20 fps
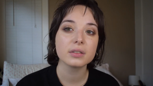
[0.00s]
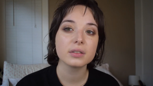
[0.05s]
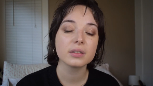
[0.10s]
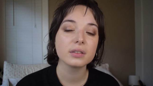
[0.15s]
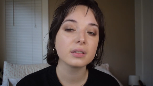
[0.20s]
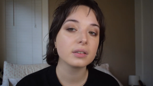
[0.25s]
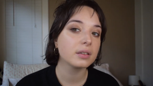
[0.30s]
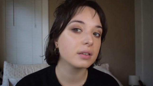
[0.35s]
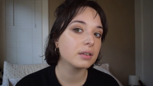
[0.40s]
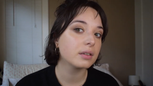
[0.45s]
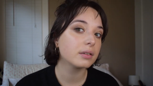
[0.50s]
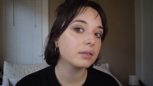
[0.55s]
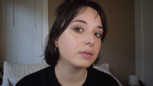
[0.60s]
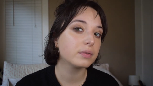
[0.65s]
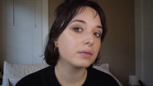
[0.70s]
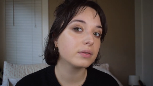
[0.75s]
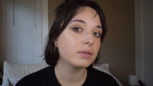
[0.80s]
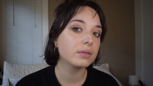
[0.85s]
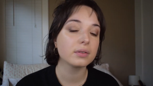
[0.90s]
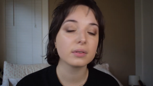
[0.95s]

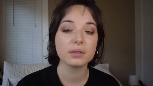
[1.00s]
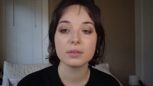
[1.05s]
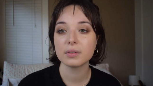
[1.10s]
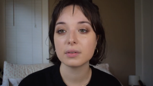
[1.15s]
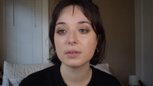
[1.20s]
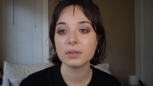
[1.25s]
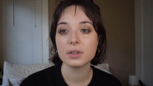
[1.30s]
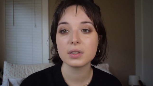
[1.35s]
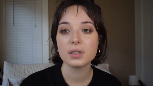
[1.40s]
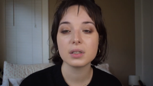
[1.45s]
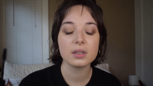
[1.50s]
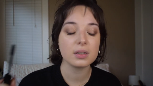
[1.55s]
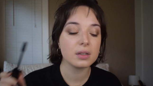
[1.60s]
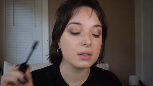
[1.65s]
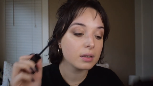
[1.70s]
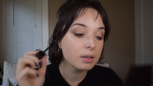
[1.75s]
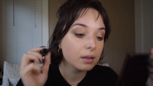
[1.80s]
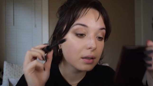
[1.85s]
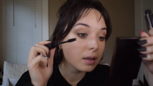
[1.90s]
(no one is talking)